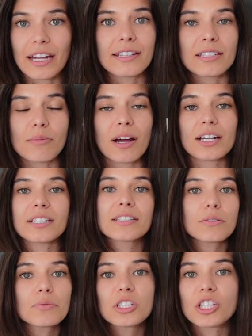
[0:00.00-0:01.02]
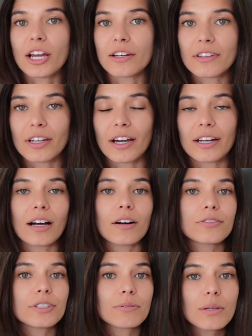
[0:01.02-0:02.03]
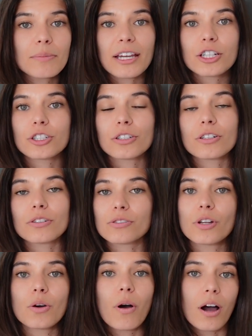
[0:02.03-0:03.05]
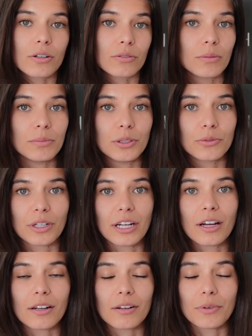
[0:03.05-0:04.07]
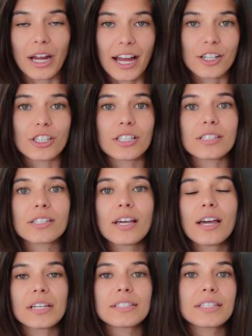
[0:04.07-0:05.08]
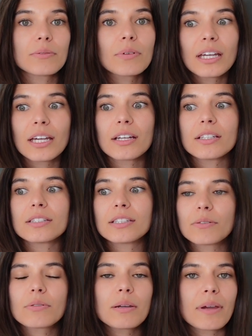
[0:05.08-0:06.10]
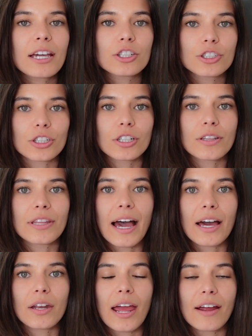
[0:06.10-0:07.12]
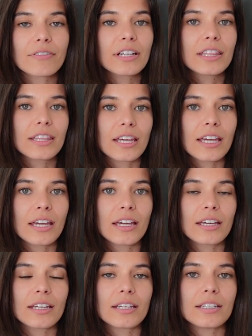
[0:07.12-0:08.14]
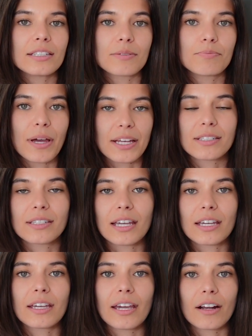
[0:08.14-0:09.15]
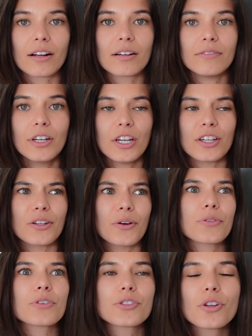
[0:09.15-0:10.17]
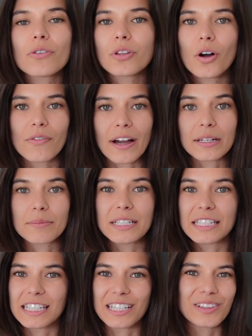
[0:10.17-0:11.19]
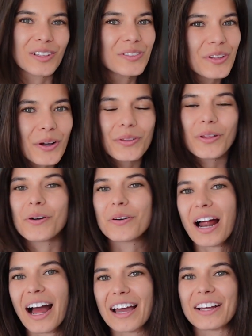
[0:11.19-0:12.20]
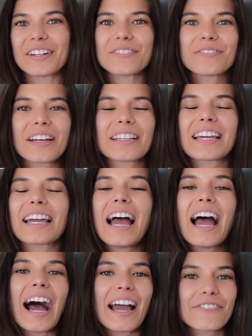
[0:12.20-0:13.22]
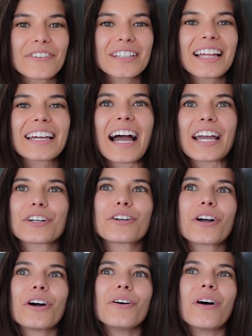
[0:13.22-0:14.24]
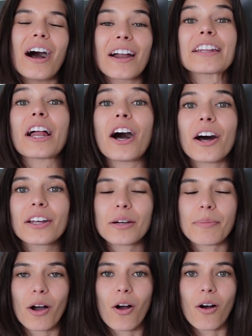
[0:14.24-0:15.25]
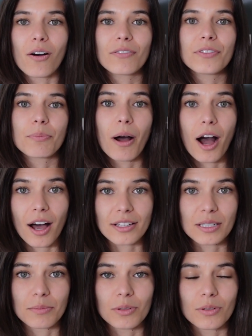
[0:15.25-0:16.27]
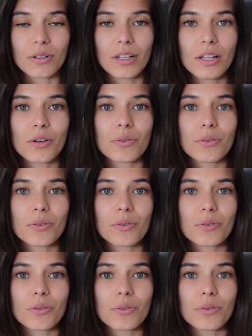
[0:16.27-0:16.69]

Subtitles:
antibodies? Did we check the gut health? Did we make sure there's no autoimmune reactions? Did we make sure that everything is best taken care of? You know, there's no low vitamin D, no low iron. Like, I feel like I could go on and on about all of the possible